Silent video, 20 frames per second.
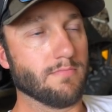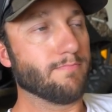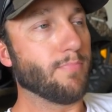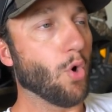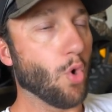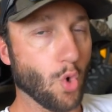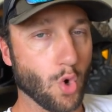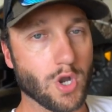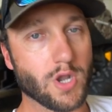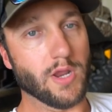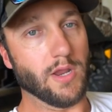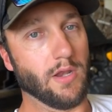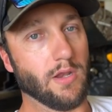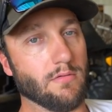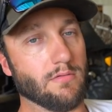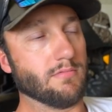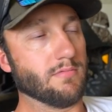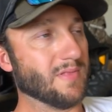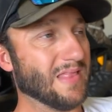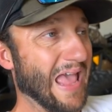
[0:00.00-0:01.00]
ported.
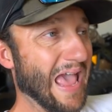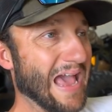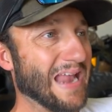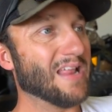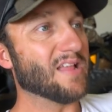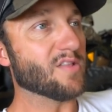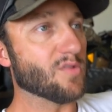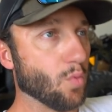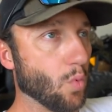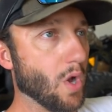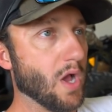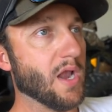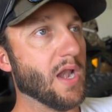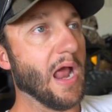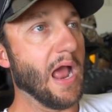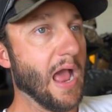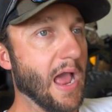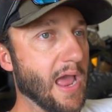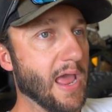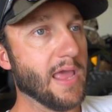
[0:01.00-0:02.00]
That is what
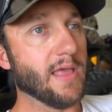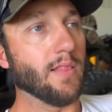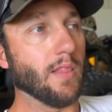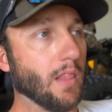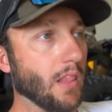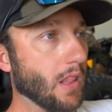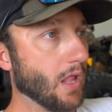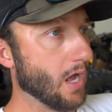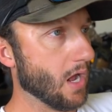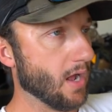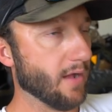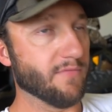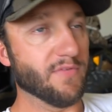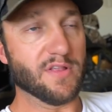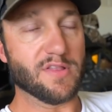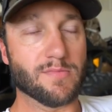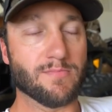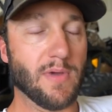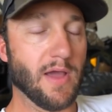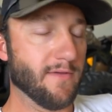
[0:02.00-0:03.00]
I love.
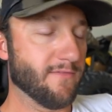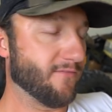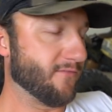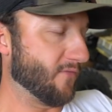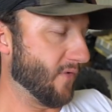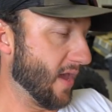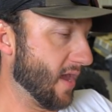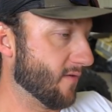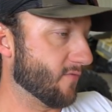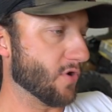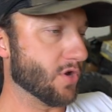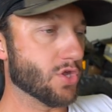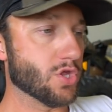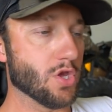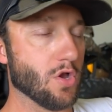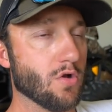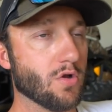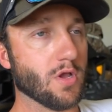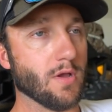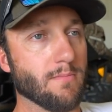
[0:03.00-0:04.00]
It's my favorite
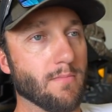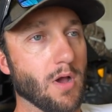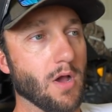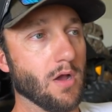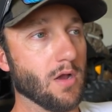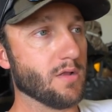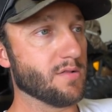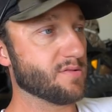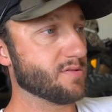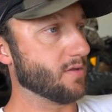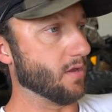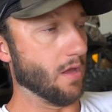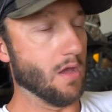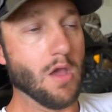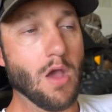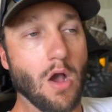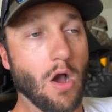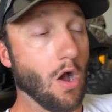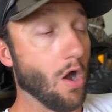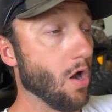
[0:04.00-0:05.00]
choke amongst
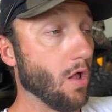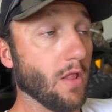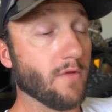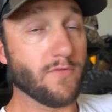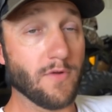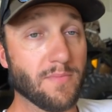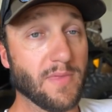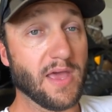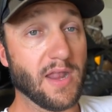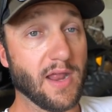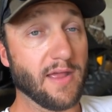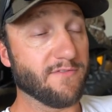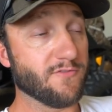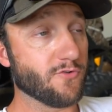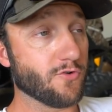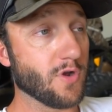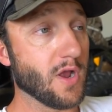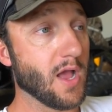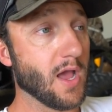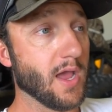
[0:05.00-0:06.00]
all of them that I've
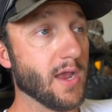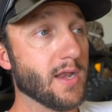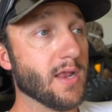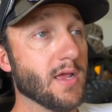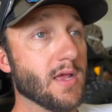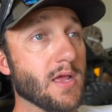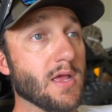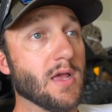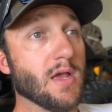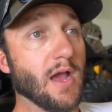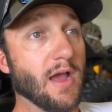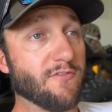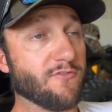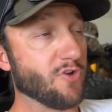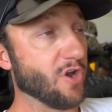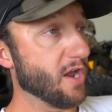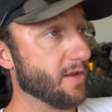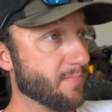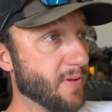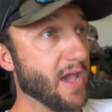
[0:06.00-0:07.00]
tried. I've
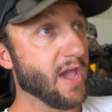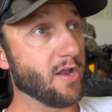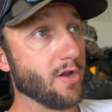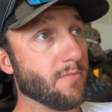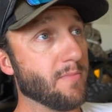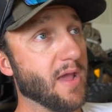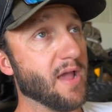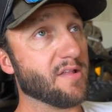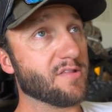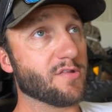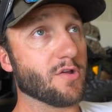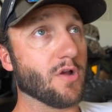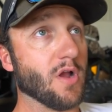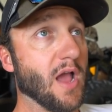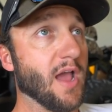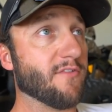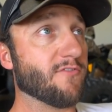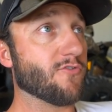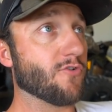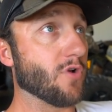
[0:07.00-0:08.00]
tried Pattern Master,
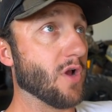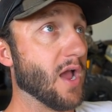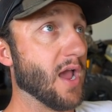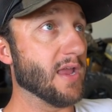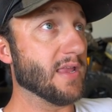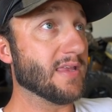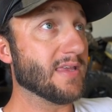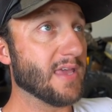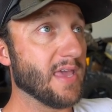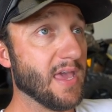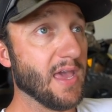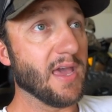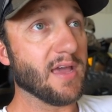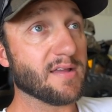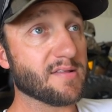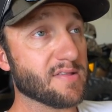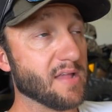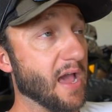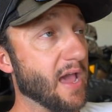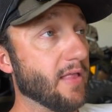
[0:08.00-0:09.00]
I've tried
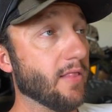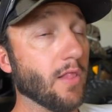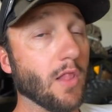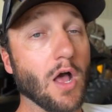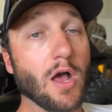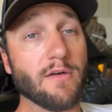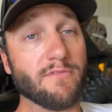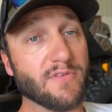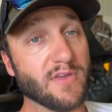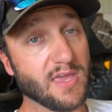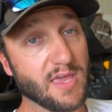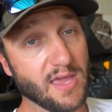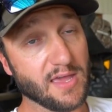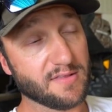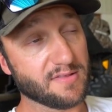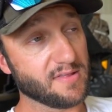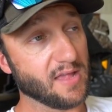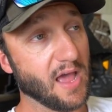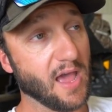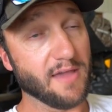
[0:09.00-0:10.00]
Kicks. I love
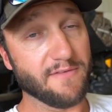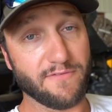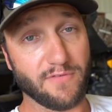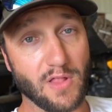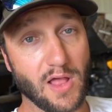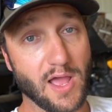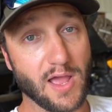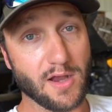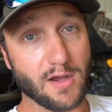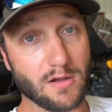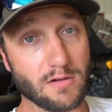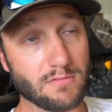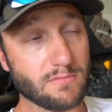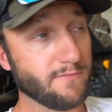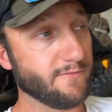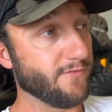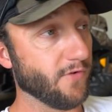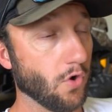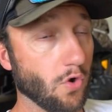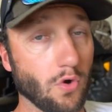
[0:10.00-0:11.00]
Kicks High Flyer
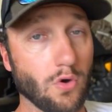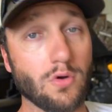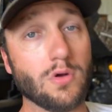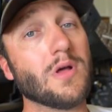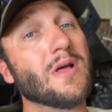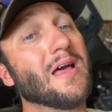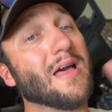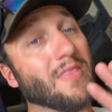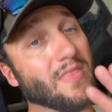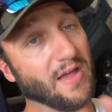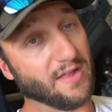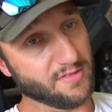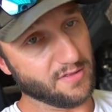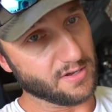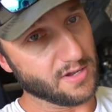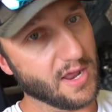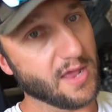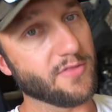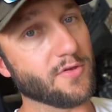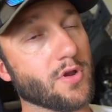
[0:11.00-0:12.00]
Full. That's
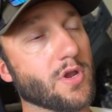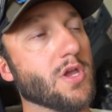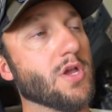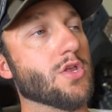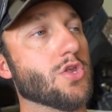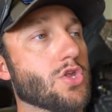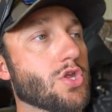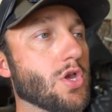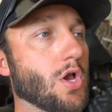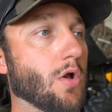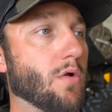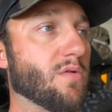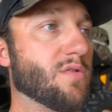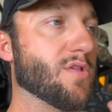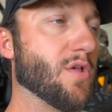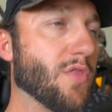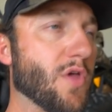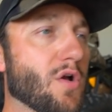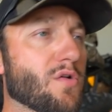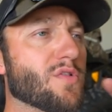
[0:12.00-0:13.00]
another good choke.
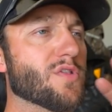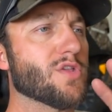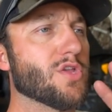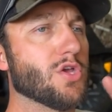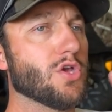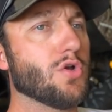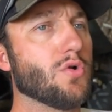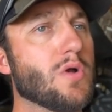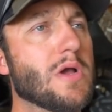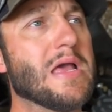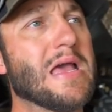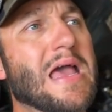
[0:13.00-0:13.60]
So those two,